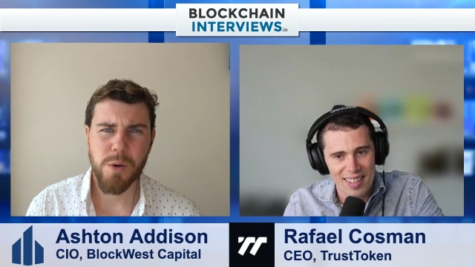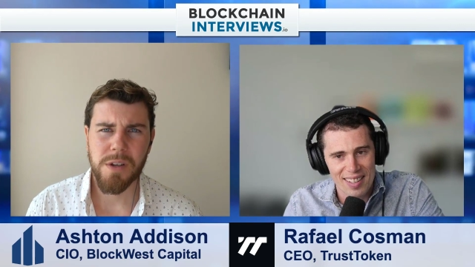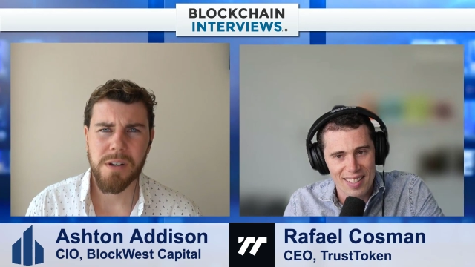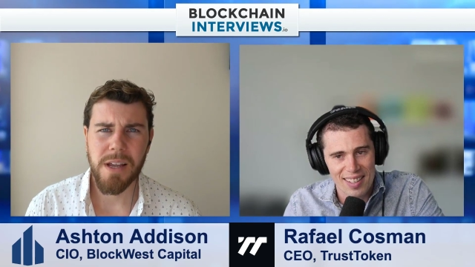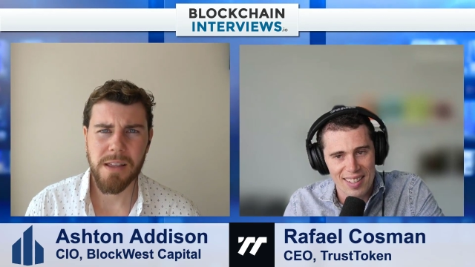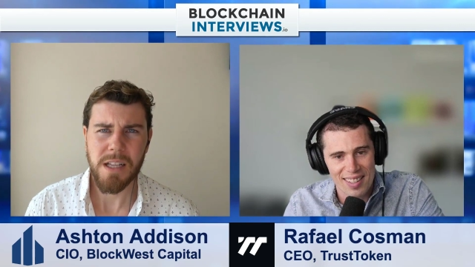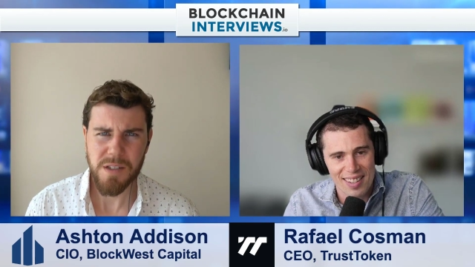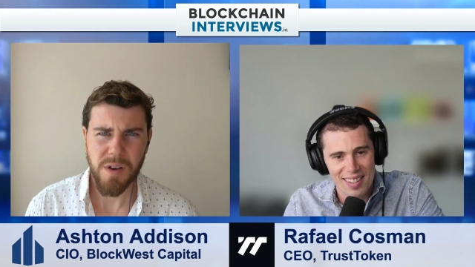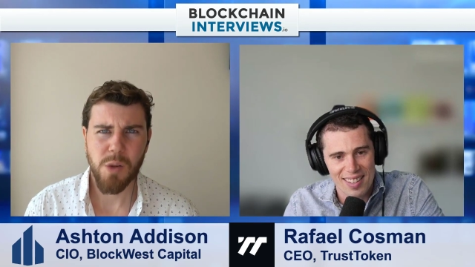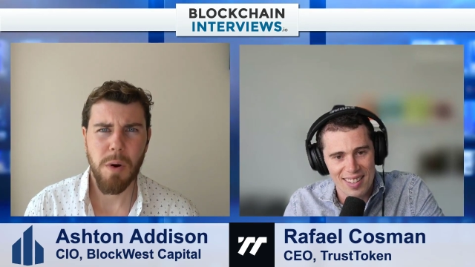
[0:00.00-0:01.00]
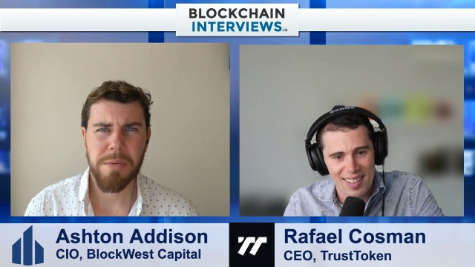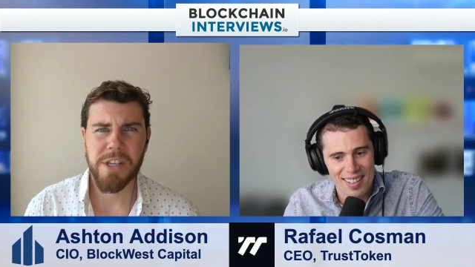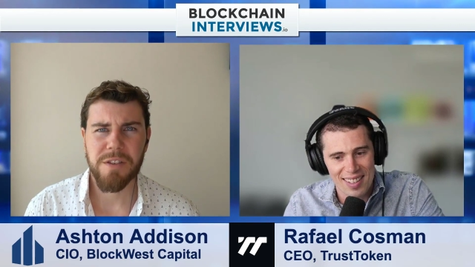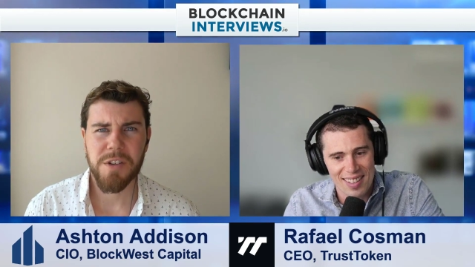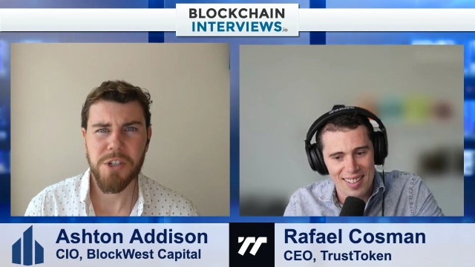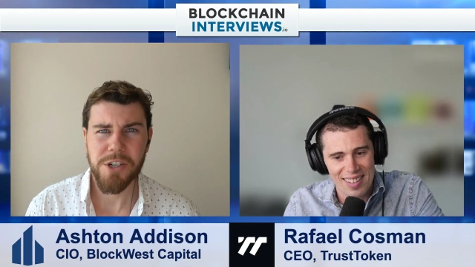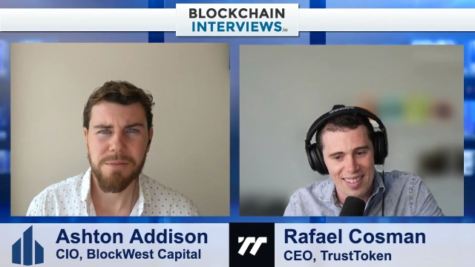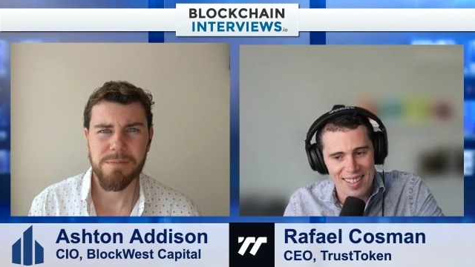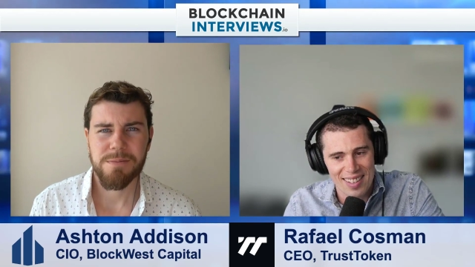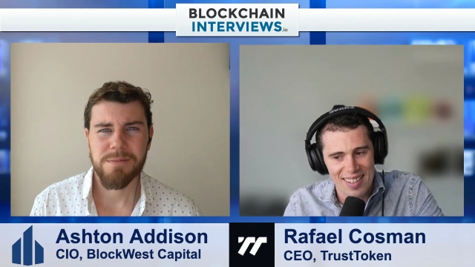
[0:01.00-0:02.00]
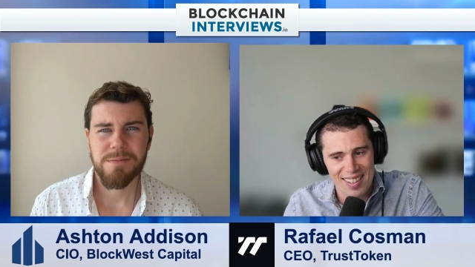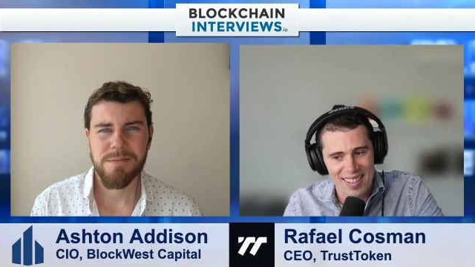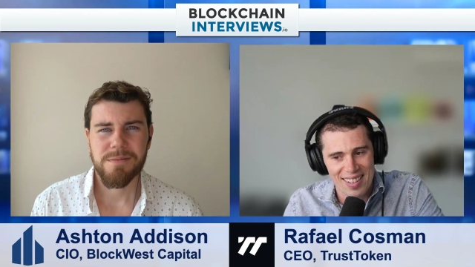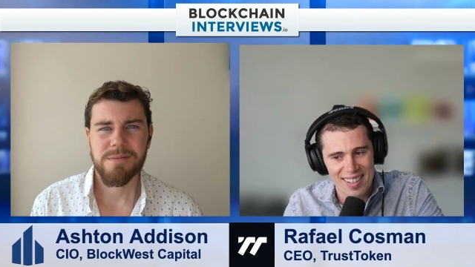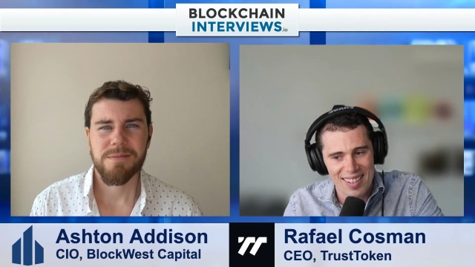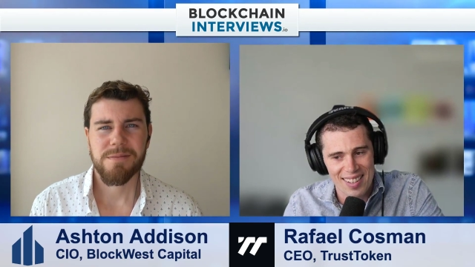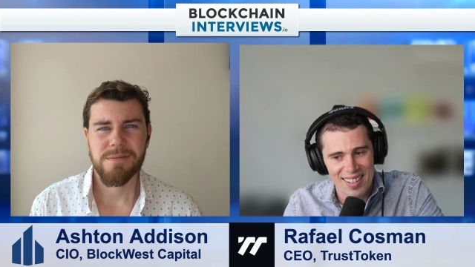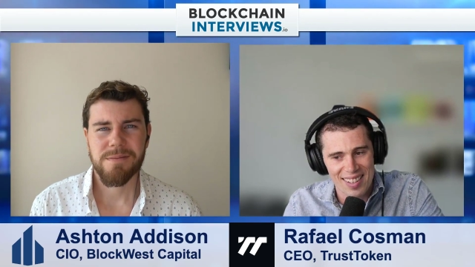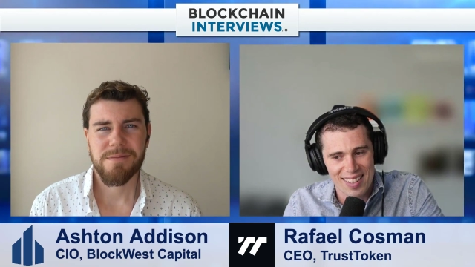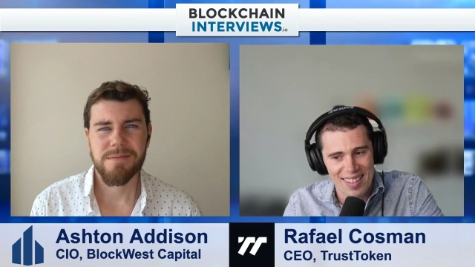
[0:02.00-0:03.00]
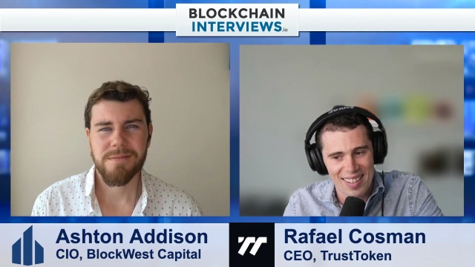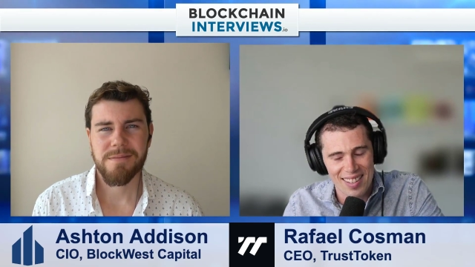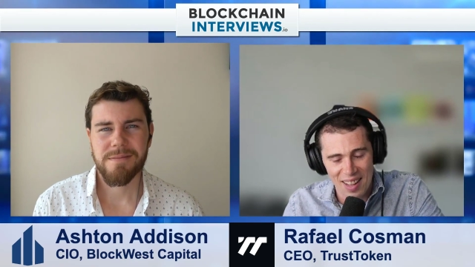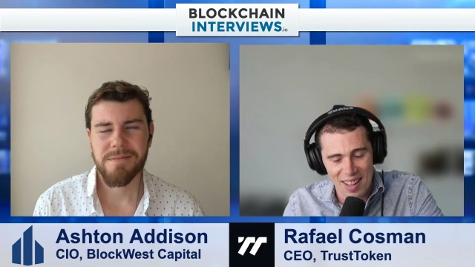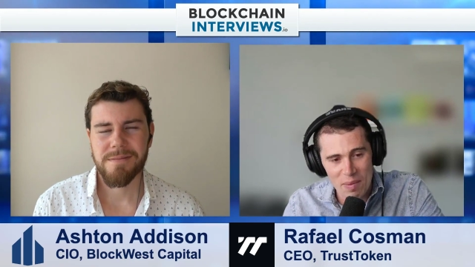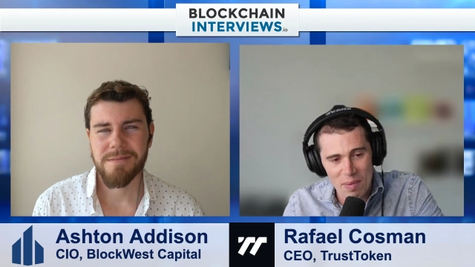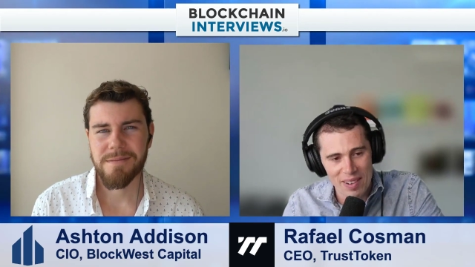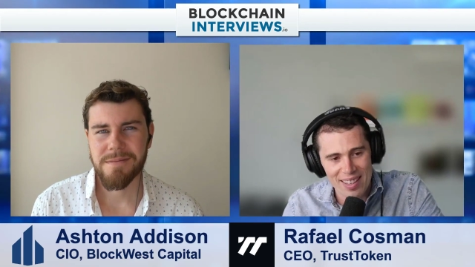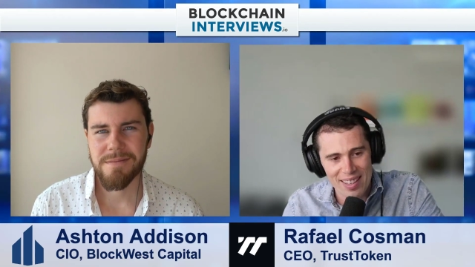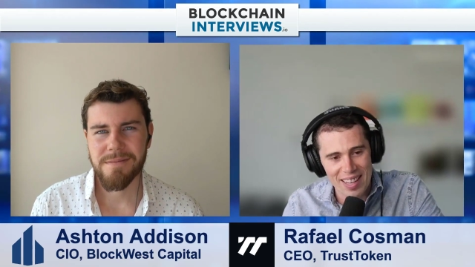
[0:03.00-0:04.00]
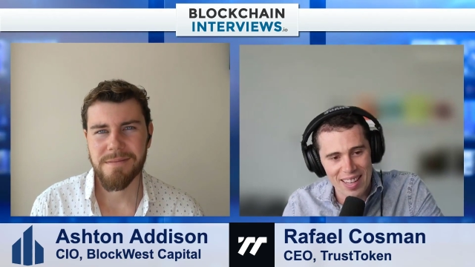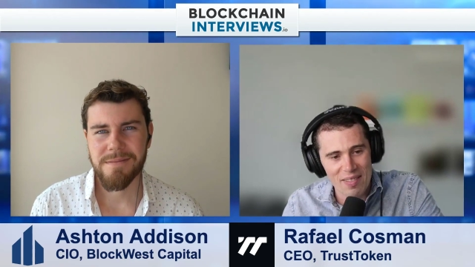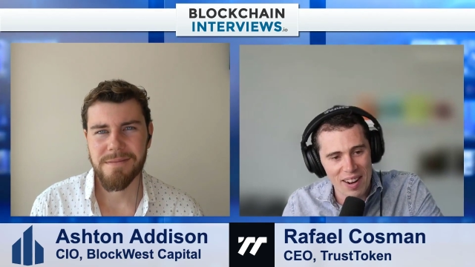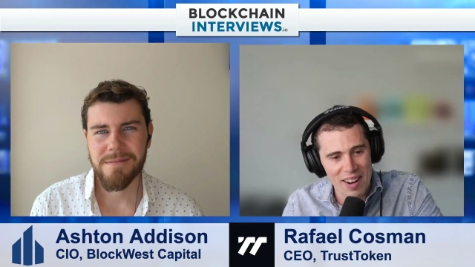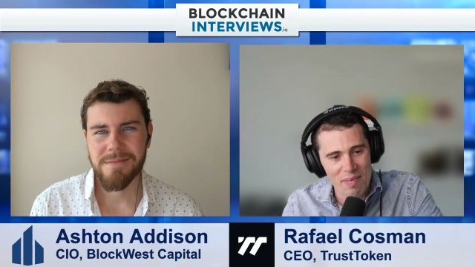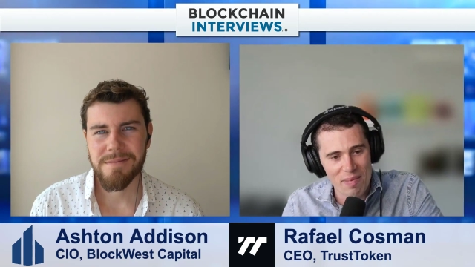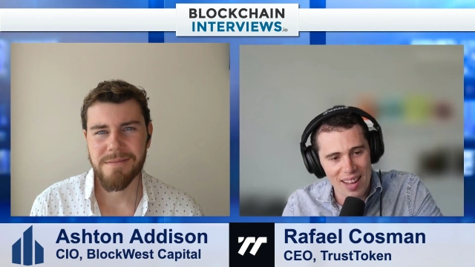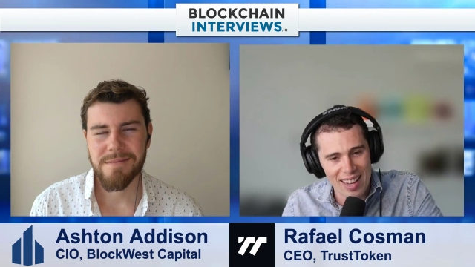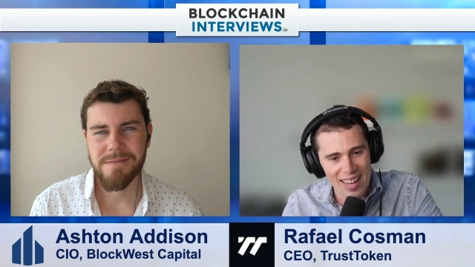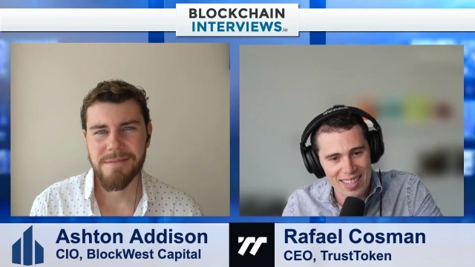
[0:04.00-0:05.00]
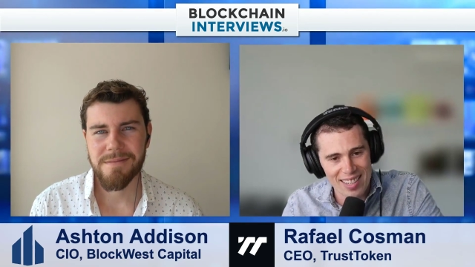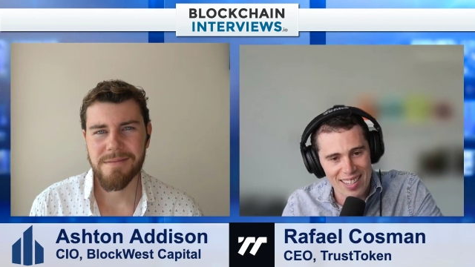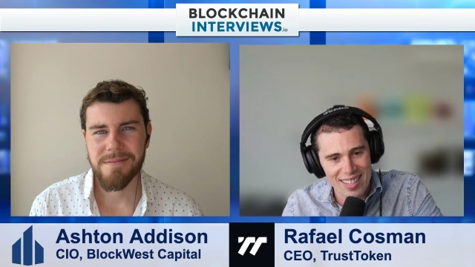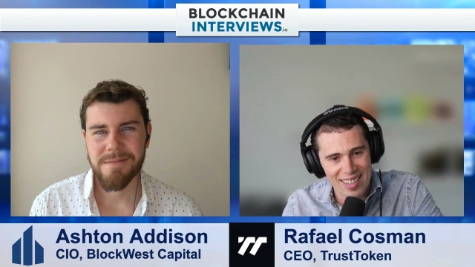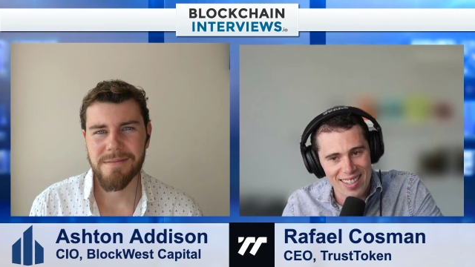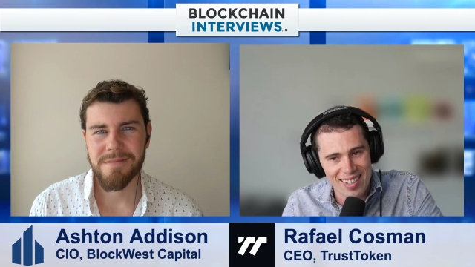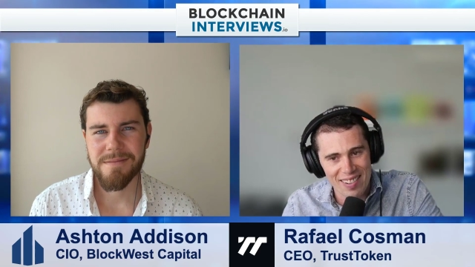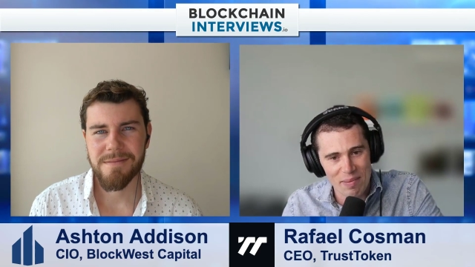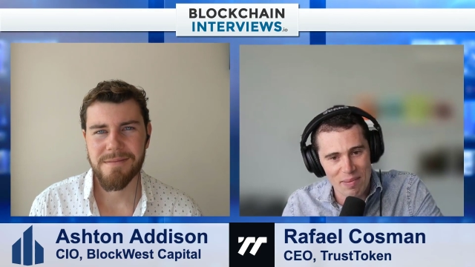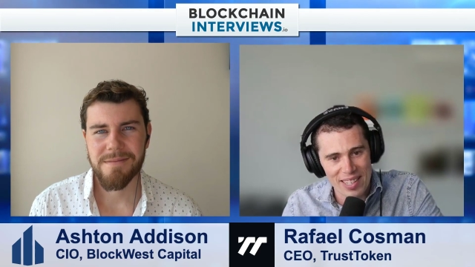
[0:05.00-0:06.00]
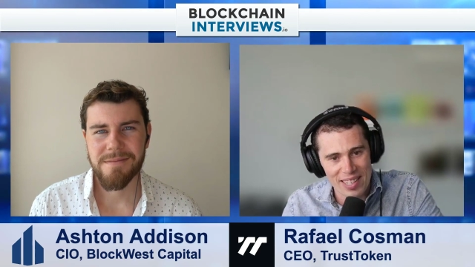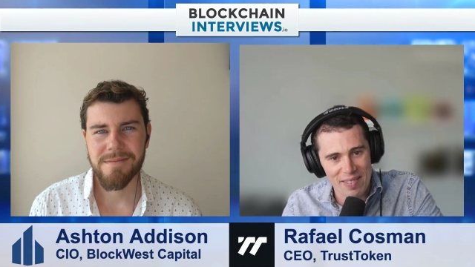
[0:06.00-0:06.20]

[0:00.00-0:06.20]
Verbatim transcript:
Speaker 1: Trust Token. And let's follow up in the near future.
Speaker 2: That'd be great. Thank you for having me on, Ashton. It was a pleasure.